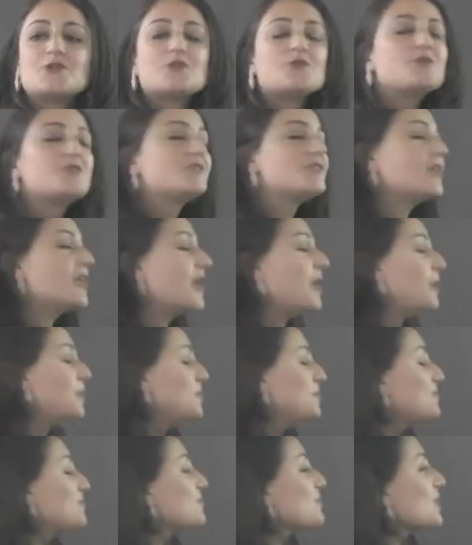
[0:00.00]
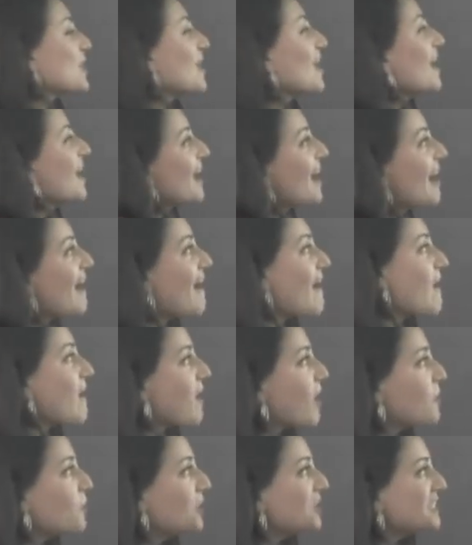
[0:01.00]
So
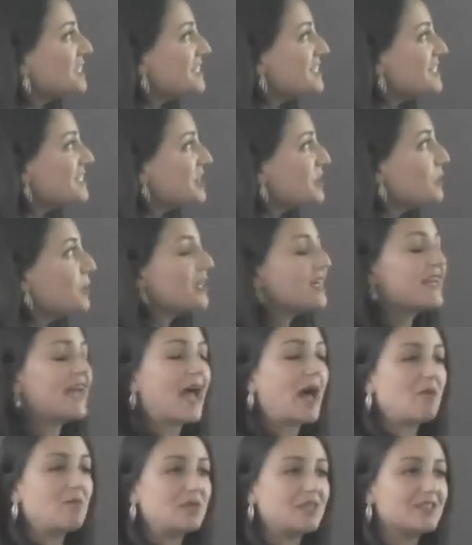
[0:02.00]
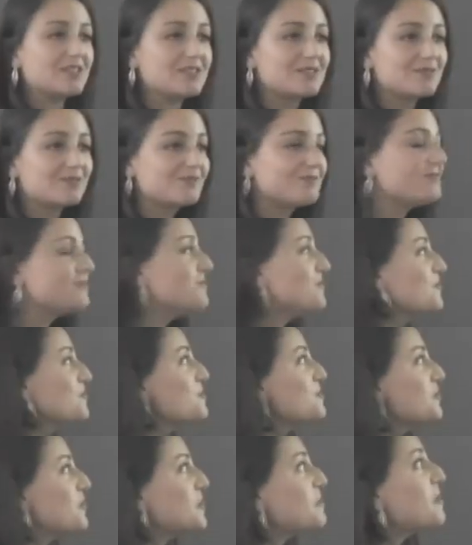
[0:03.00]
I wanted to see what had happened
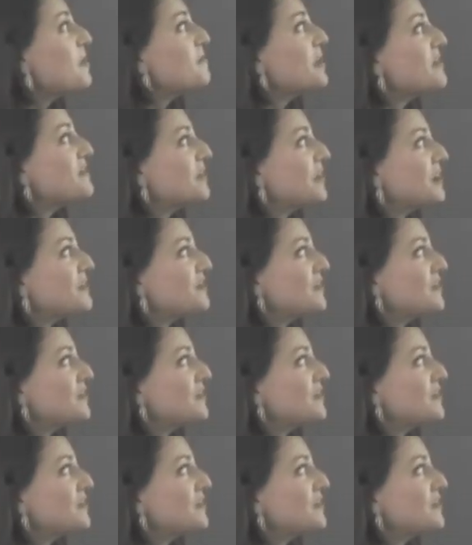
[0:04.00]
from my very